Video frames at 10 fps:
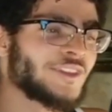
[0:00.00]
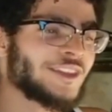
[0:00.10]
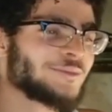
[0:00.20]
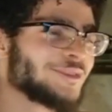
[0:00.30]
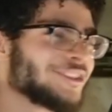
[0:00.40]

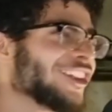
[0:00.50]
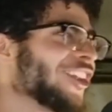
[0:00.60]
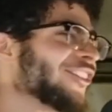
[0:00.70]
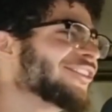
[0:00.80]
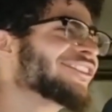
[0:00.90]

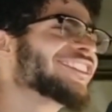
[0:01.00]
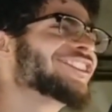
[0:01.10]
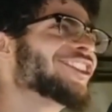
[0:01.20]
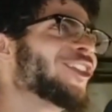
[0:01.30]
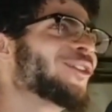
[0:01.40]
Yo,
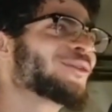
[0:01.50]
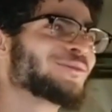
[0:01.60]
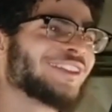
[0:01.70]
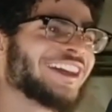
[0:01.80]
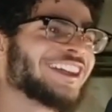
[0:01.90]

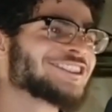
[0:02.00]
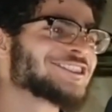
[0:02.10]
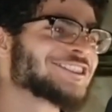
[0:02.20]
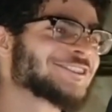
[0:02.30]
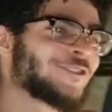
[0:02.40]

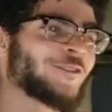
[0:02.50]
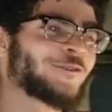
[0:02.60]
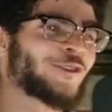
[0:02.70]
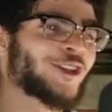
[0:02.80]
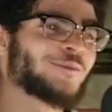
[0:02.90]
she's falling
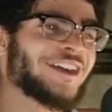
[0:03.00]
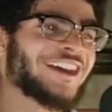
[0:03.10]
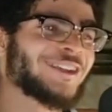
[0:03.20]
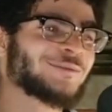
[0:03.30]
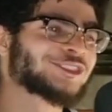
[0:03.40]
for him,
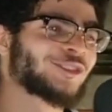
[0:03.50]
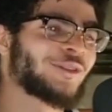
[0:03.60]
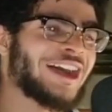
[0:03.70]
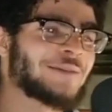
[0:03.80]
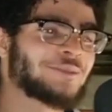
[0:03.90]
man. I'm so
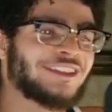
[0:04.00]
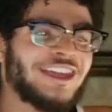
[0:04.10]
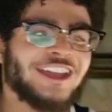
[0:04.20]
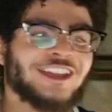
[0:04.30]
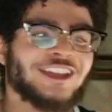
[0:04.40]
happy.
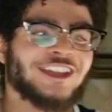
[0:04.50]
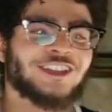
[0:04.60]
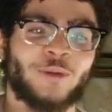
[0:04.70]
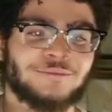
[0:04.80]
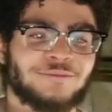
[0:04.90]
And you know
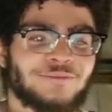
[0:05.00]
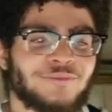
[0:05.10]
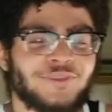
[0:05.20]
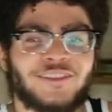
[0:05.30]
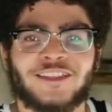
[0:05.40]
what?
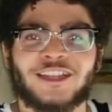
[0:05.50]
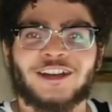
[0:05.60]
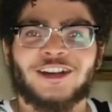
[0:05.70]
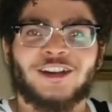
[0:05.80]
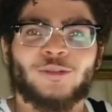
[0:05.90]

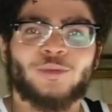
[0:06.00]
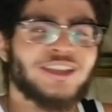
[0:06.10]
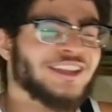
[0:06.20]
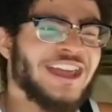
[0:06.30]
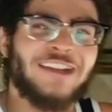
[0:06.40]
We
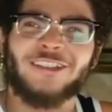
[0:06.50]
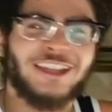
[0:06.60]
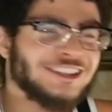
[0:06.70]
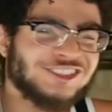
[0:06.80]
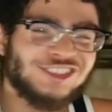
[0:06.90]
didn't have
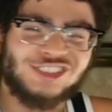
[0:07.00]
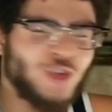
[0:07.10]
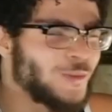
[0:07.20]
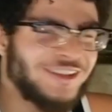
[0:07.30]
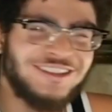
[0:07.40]
any
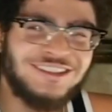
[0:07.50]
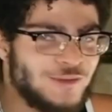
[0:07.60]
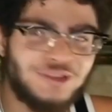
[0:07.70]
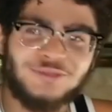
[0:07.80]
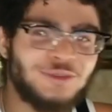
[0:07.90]
stupid
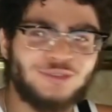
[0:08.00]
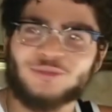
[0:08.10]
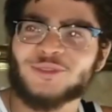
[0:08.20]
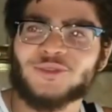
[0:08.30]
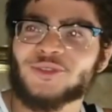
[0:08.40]
date with
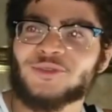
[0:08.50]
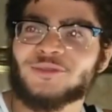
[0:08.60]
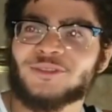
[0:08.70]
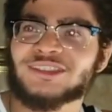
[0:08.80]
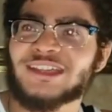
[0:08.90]

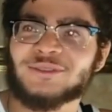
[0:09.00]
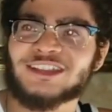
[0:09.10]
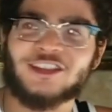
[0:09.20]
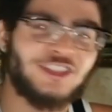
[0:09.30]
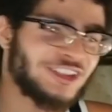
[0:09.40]

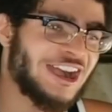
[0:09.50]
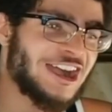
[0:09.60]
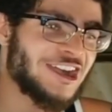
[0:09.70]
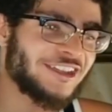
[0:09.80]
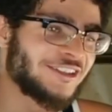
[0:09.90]
that other guy